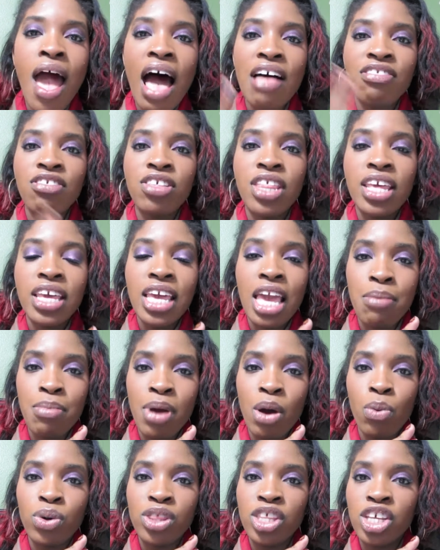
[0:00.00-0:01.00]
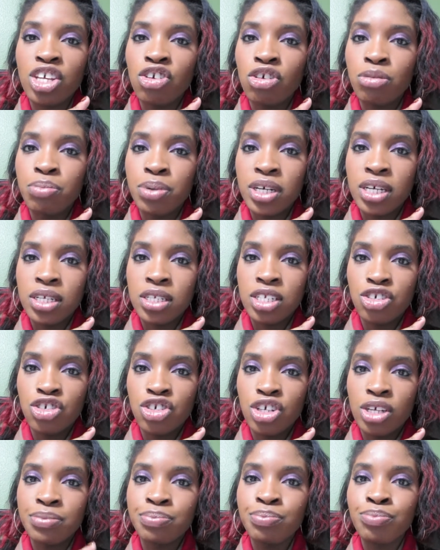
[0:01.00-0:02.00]
and then they came out with the yearbook
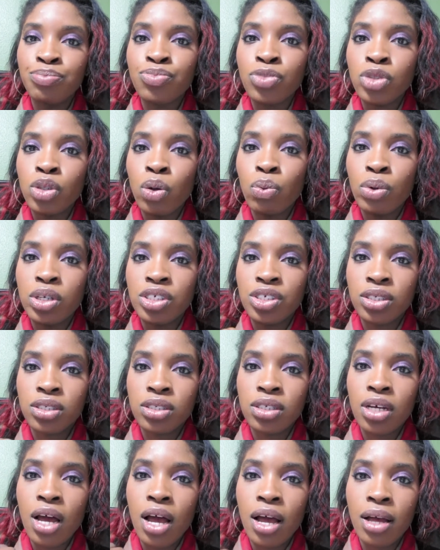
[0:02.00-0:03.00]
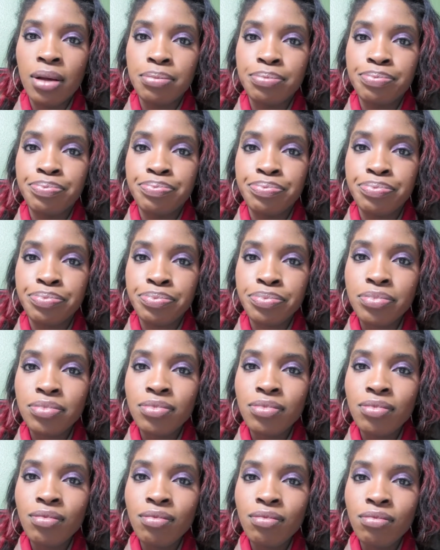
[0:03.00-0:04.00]
edition, which um,
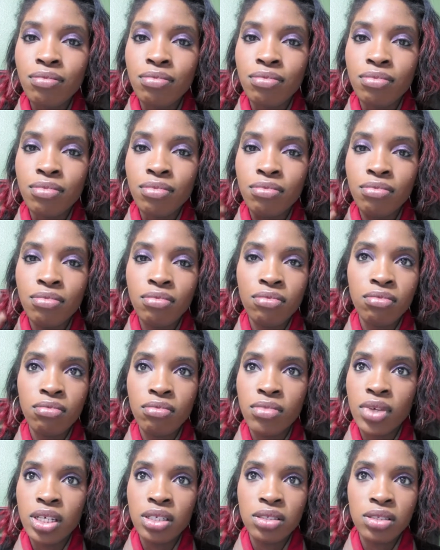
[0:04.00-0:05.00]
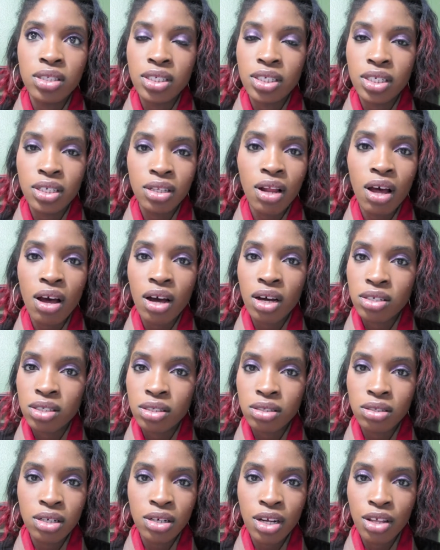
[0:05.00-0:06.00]
is a
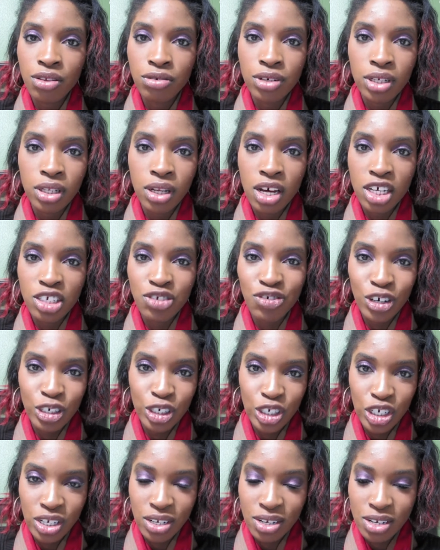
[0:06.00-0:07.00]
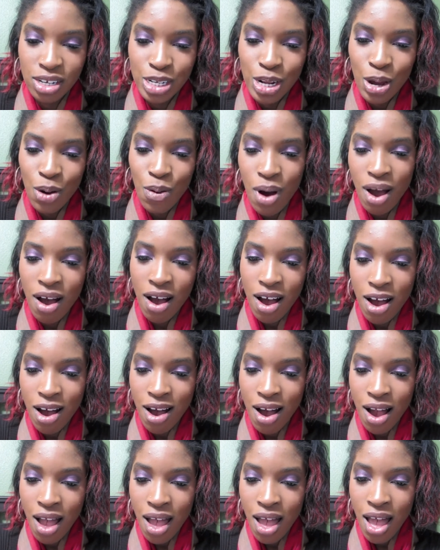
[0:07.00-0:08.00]
deluxe, another deluxe version. So
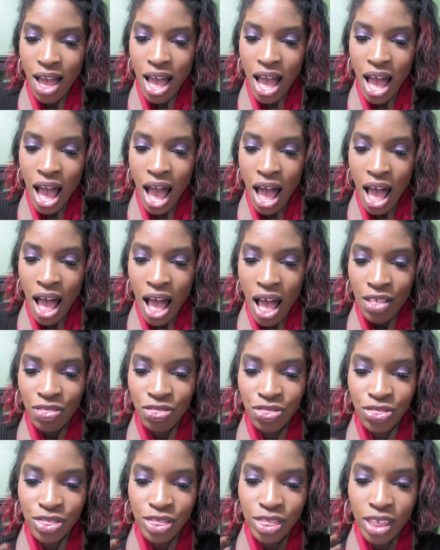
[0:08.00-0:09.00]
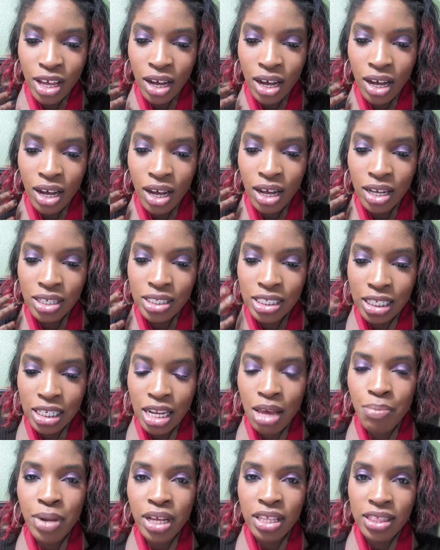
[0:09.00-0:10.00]
uh, the
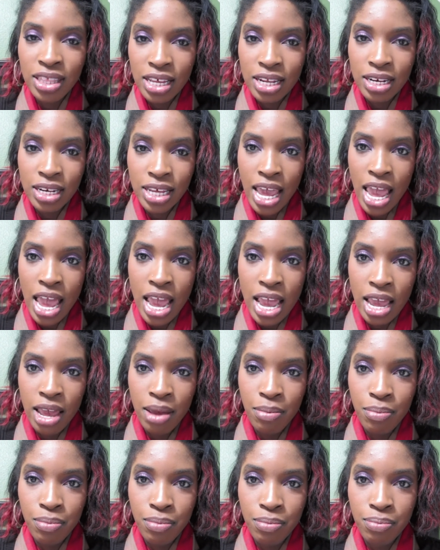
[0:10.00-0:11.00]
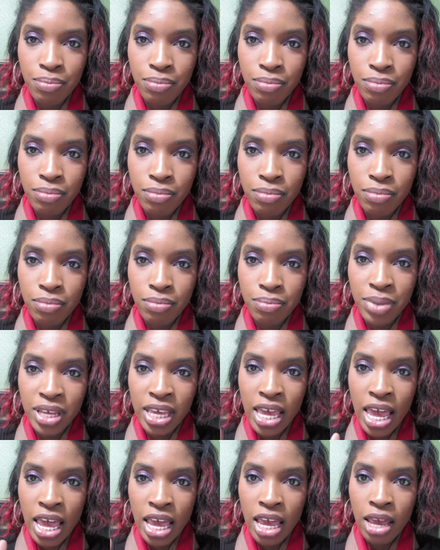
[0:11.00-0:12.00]
dilemma then came,
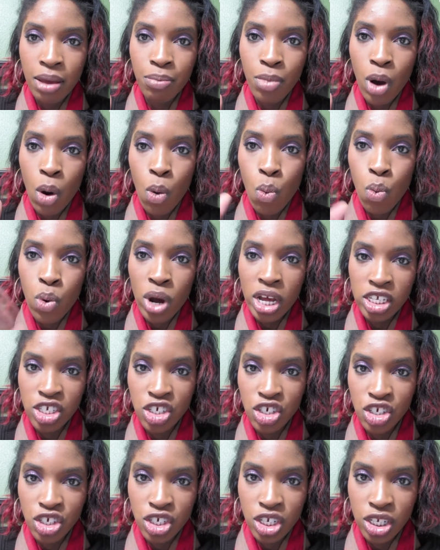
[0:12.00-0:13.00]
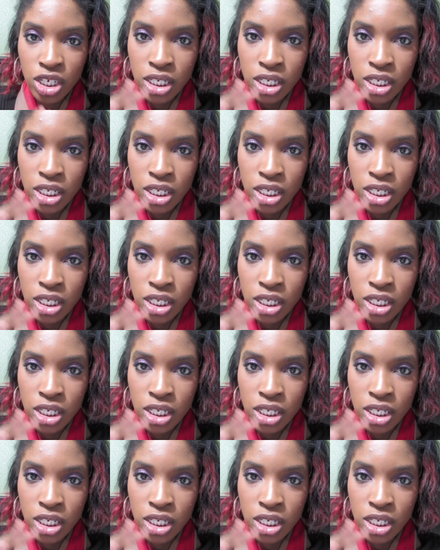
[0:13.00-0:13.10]
became which